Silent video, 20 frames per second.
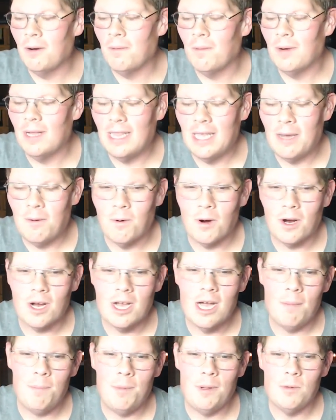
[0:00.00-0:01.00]
when they were
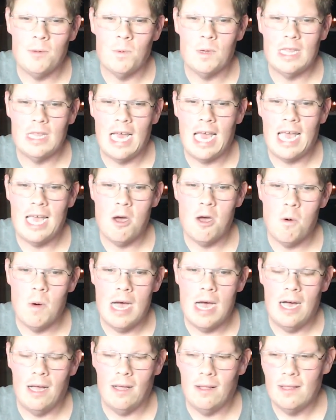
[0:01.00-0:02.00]
coupled with
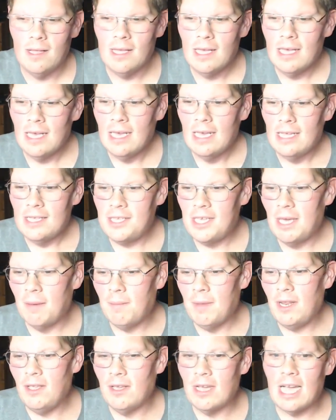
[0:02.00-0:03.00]
AOL. See how
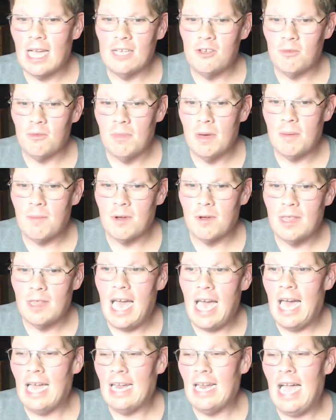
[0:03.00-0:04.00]
many of you guys remember
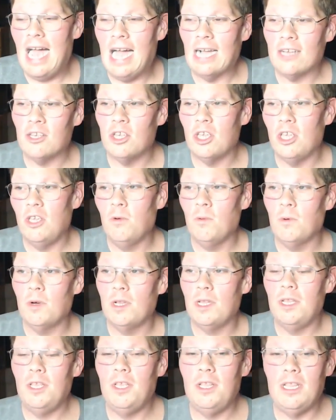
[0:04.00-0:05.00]
that? Actually, you
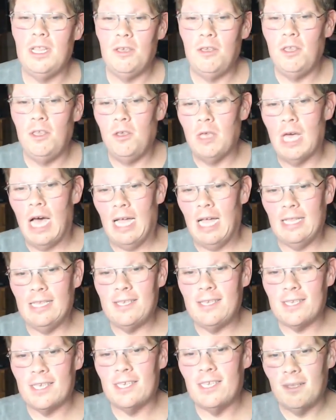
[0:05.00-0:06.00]
would the on
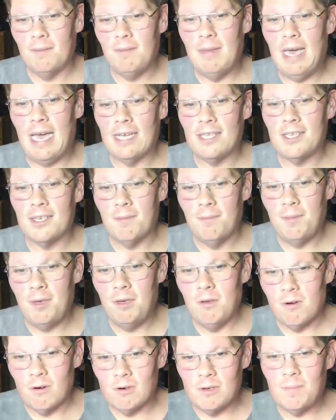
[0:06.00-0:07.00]
these Max
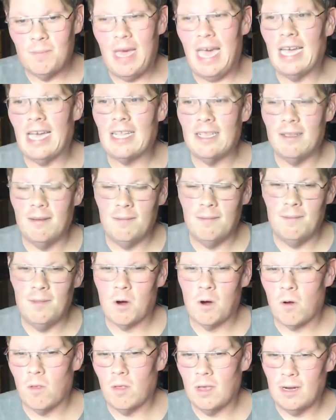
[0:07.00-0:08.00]
computers back in the
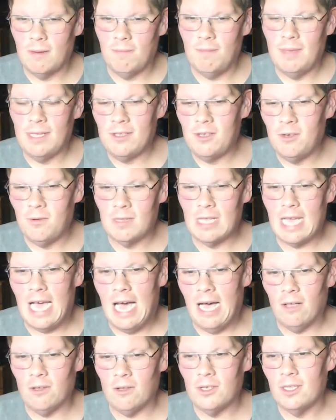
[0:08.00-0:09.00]
early to mid
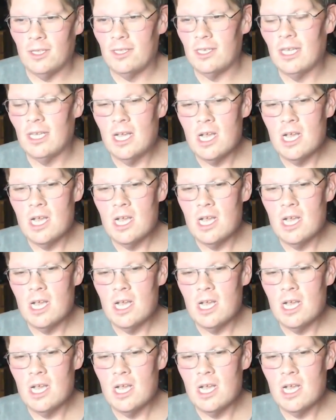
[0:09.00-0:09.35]
2000s,